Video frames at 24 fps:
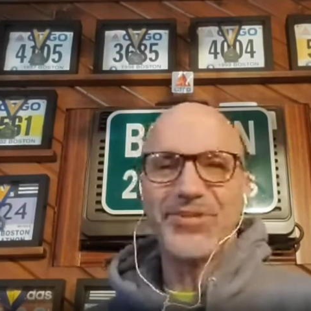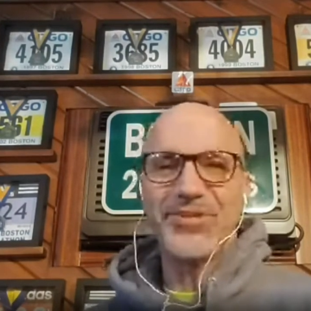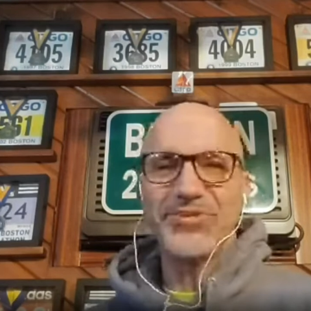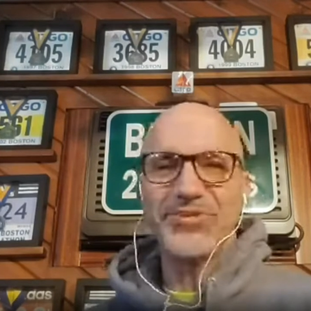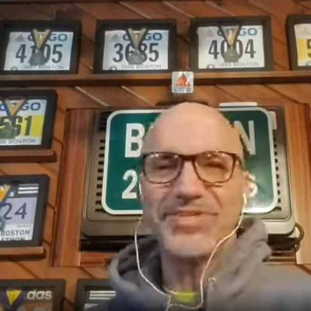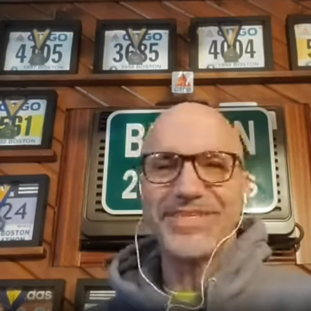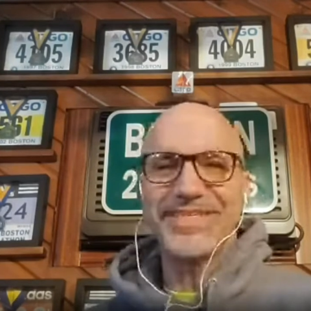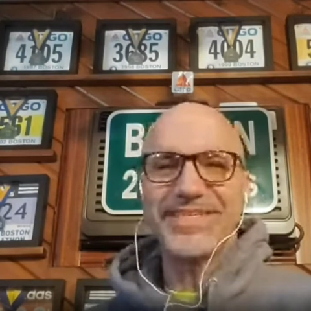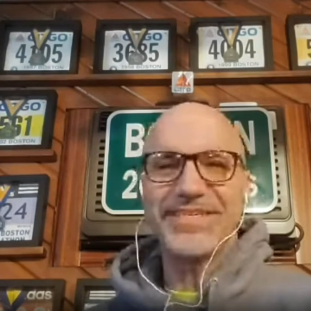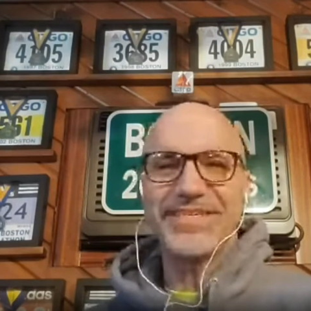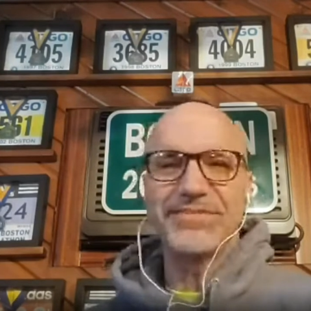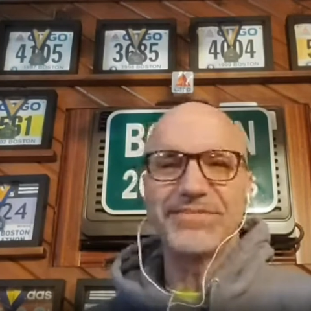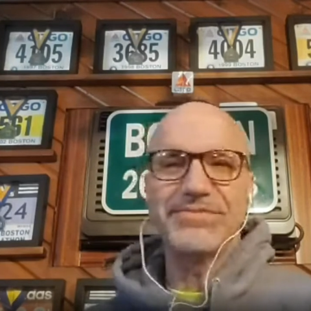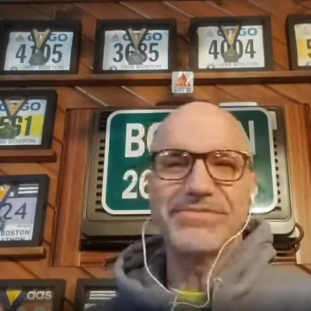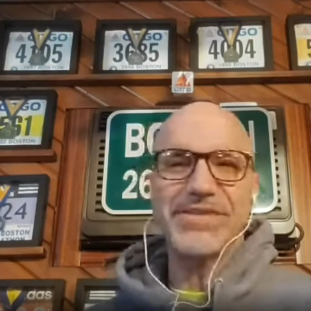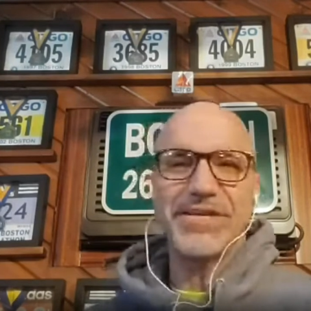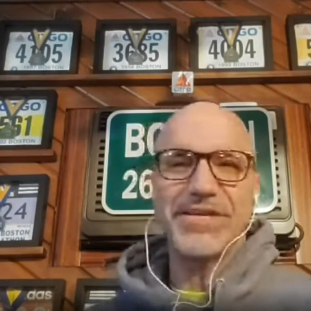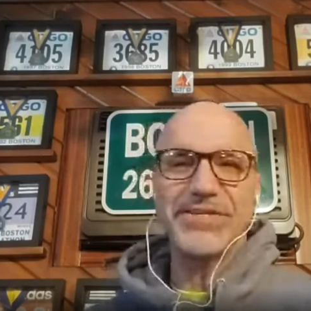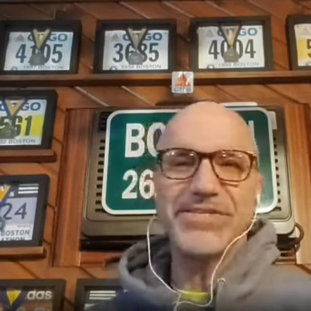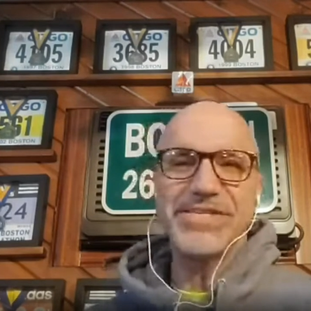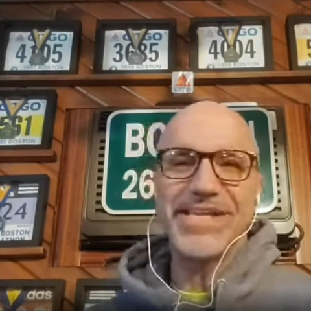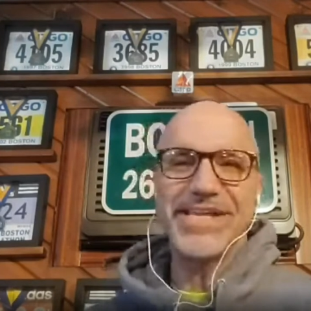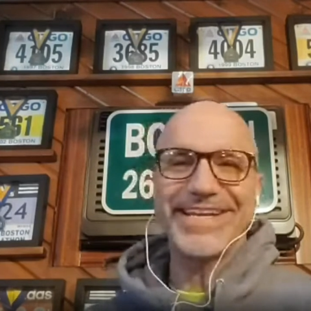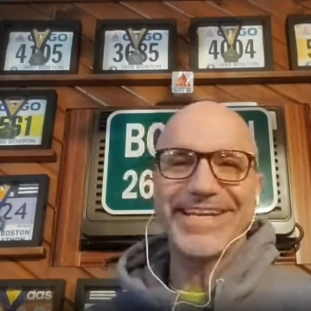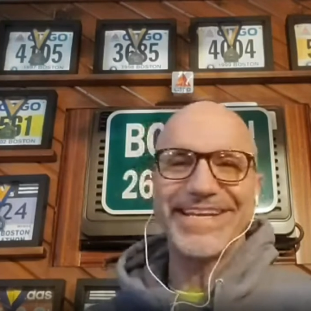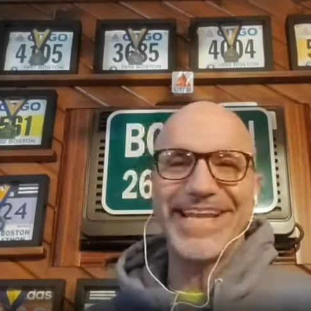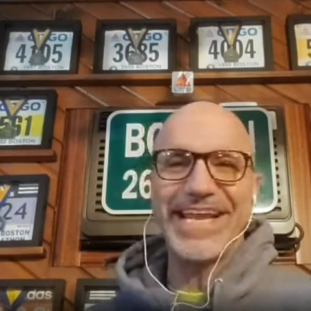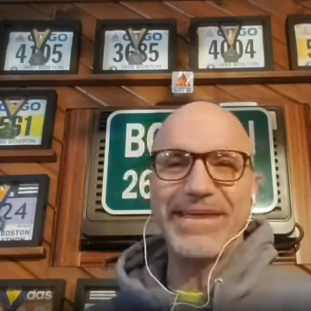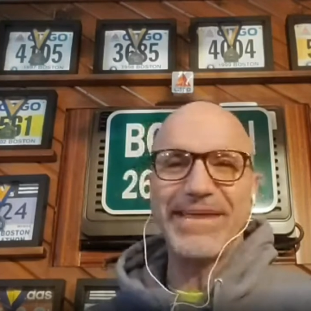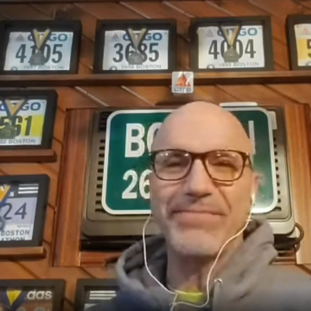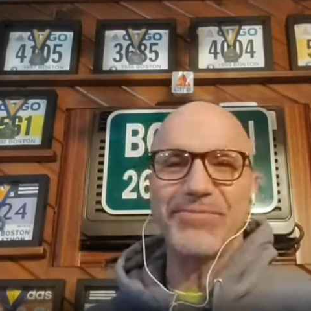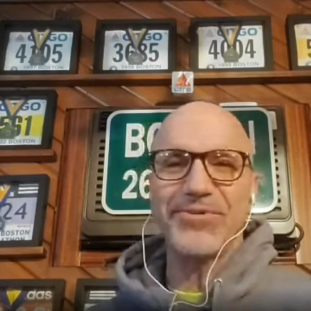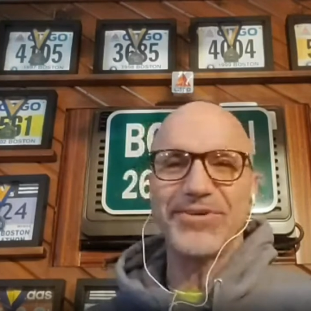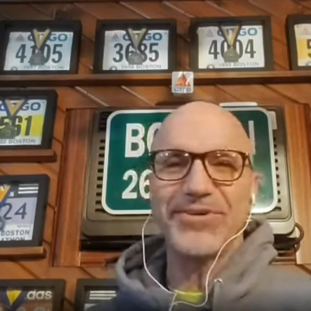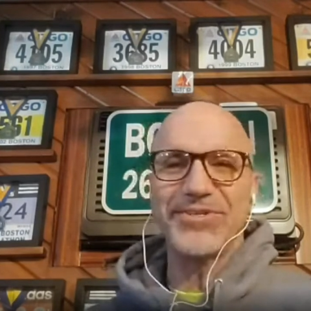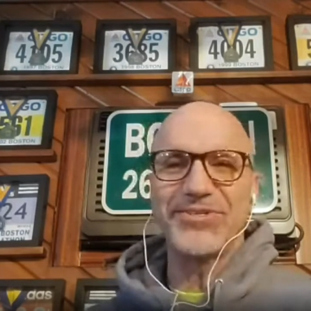a nickname or a
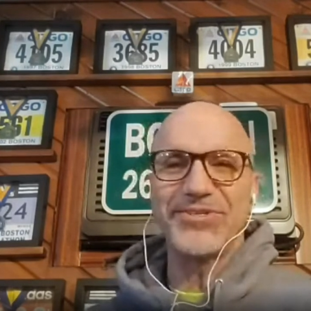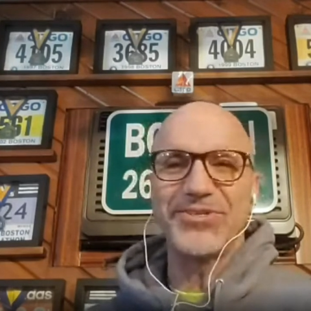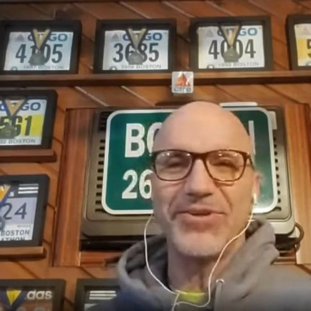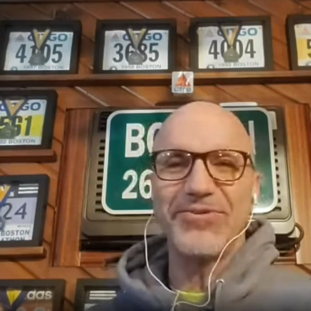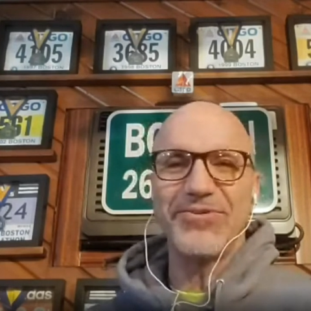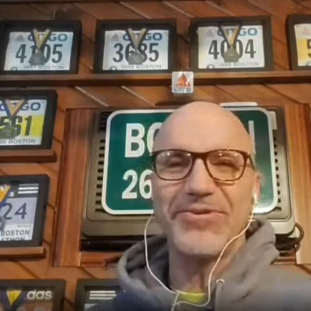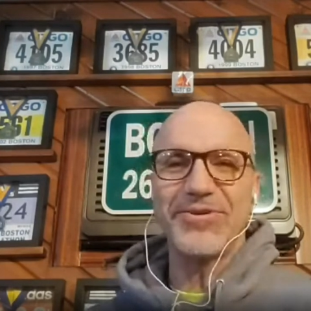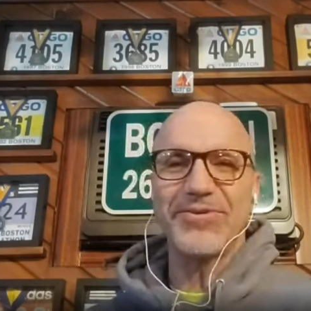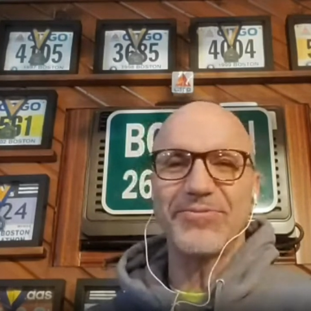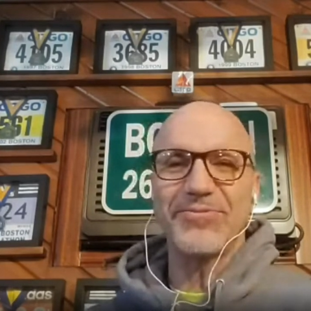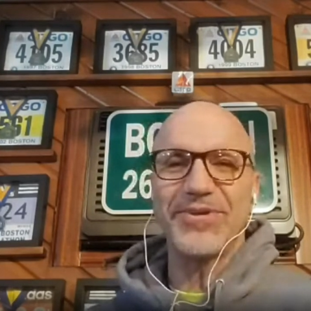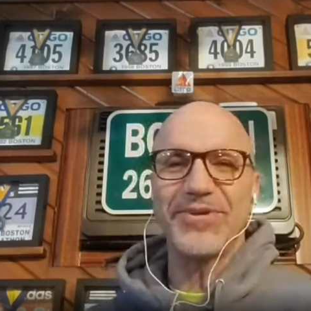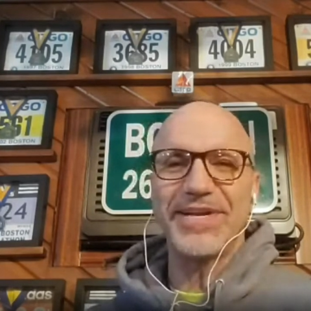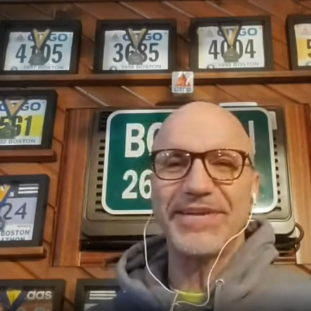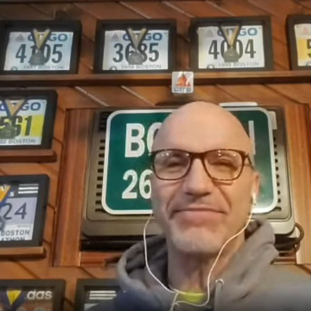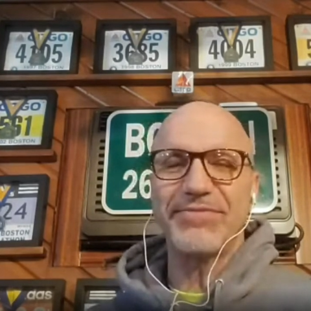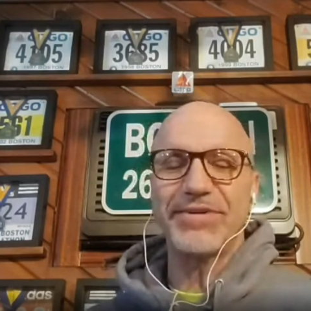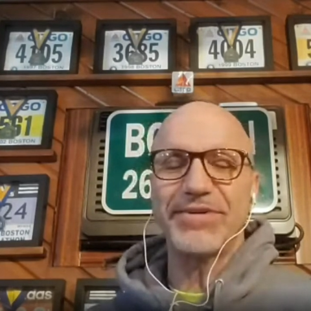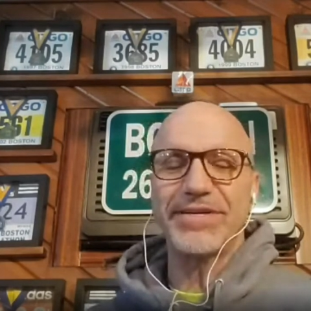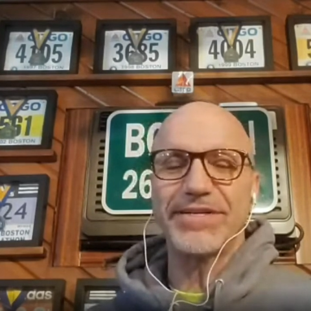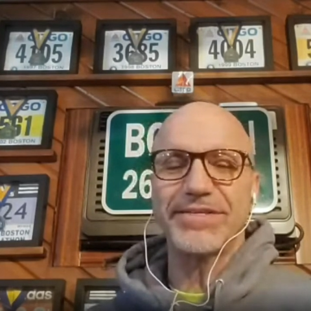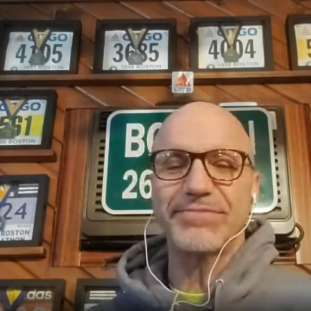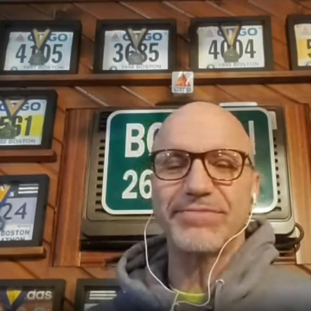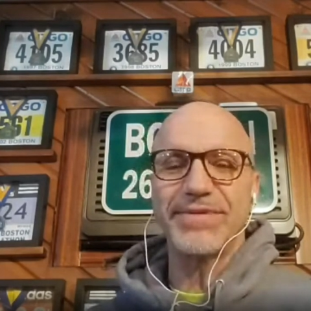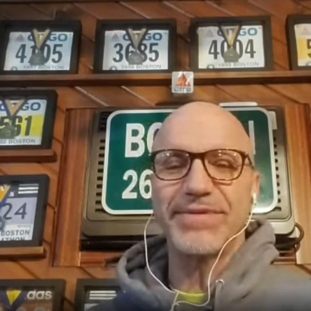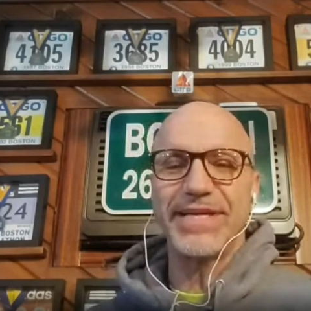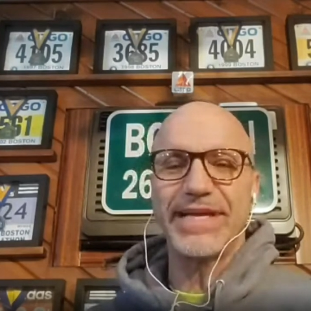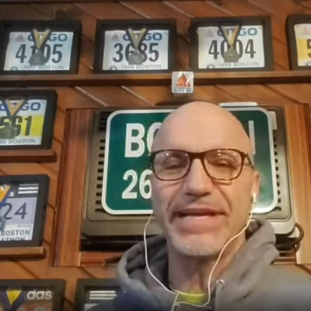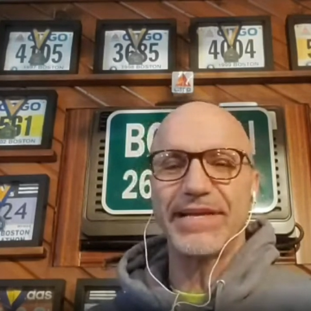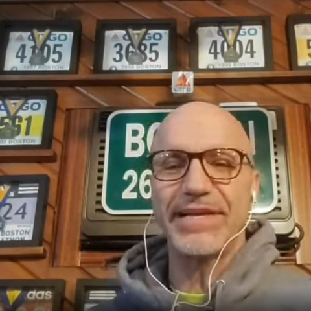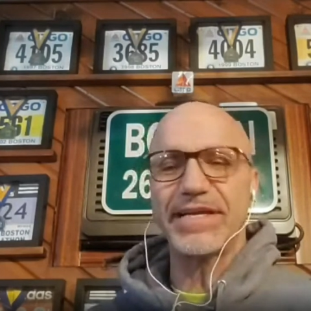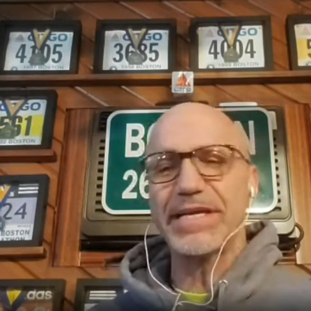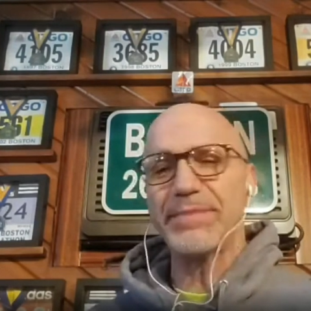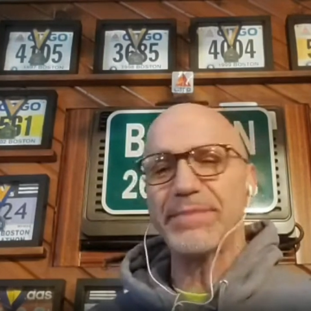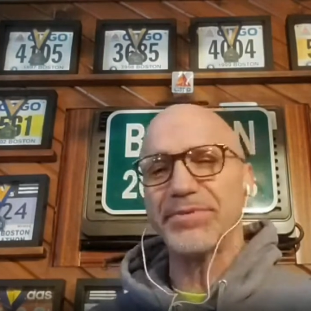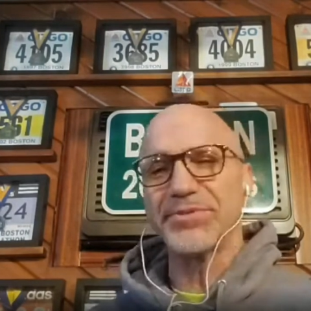joke or whatever, because we had a couple
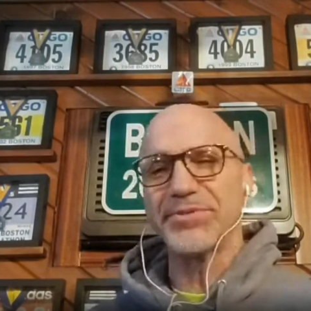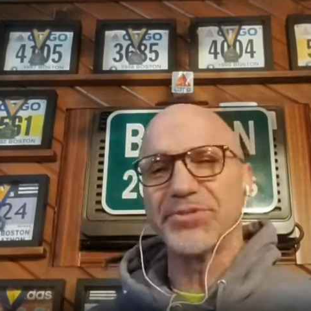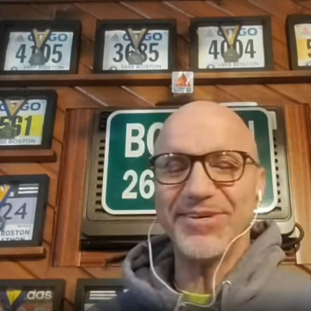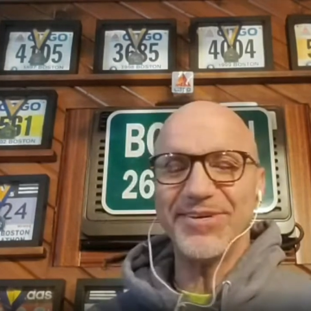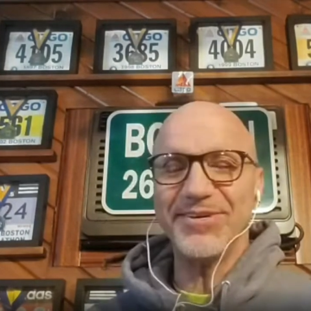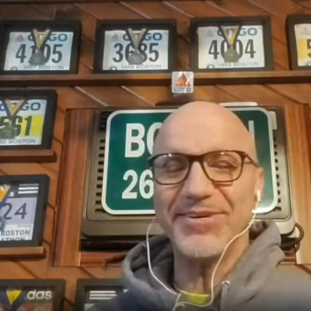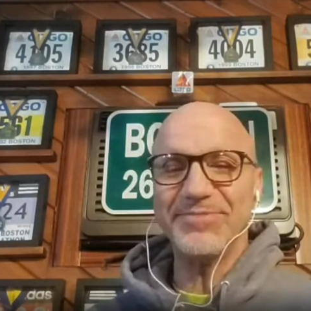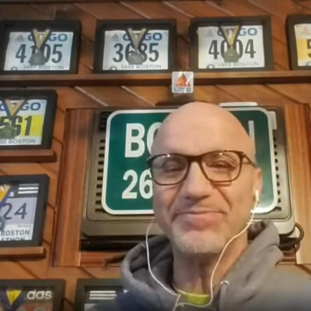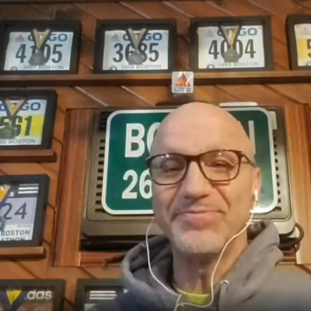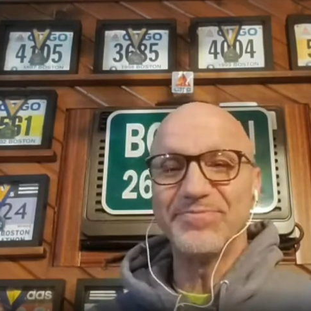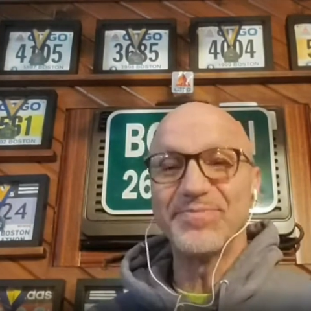Joes.